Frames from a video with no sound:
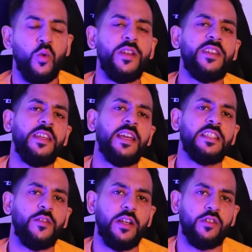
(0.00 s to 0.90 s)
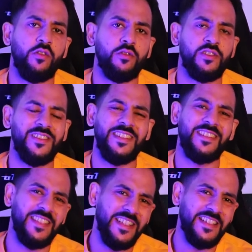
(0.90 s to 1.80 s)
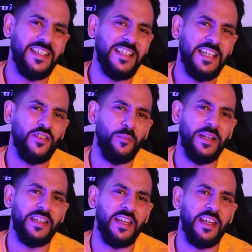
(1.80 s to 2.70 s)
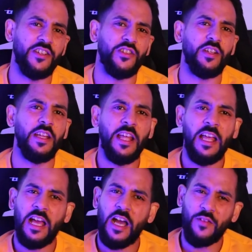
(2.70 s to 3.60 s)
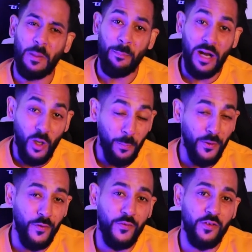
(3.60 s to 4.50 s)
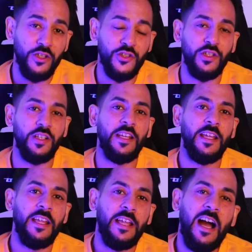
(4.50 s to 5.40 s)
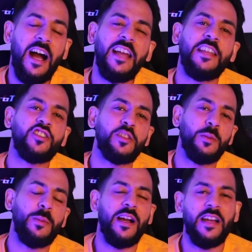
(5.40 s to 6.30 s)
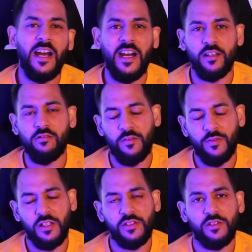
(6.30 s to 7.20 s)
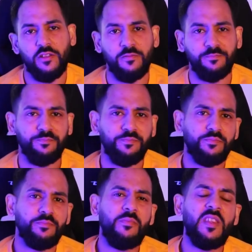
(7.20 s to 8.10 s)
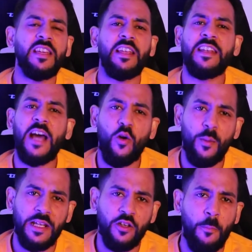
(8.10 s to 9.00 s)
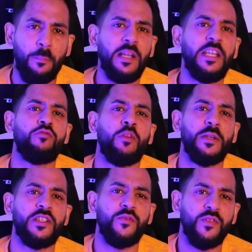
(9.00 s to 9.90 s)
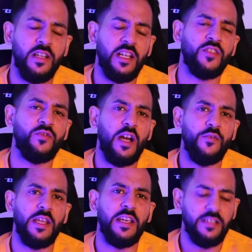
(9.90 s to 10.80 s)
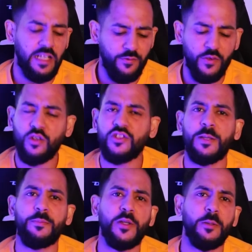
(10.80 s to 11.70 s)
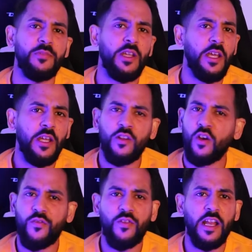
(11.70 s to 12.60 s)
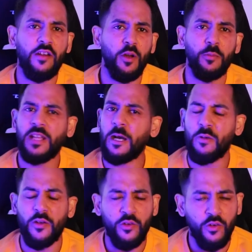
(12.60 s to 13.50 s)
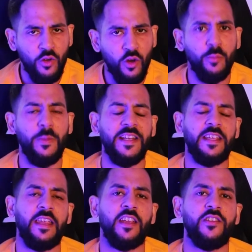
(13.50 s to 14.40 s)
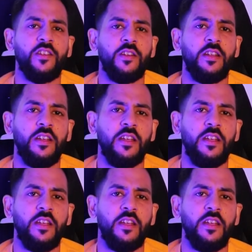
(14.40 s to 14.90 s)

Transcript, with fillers: 20 years I've had Crohn's disease, 16 years on medication, I've had a bowel perforation, ileostomy bag and a reversal. Now I'm in complete remission for the last five years. I have no symptoms, no flare-ups, I'm on no medication.